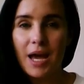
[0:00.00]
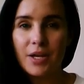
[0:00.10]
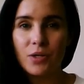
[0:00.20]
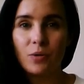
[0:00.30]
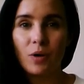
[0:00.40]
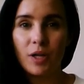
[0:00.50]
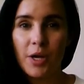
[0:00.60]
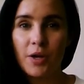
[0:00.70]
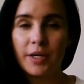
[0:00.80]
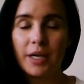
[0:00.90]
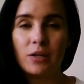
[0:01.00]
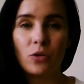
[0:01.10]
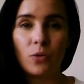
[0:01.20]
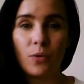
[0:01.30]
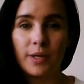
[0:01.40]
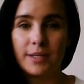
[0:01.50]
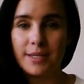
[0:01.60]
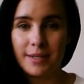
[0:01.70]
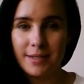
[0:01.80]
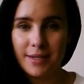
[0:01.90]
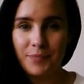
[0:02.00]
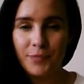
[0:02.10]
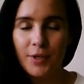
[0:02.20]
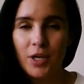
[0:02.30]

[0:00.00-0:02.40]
as you go along in your growing season.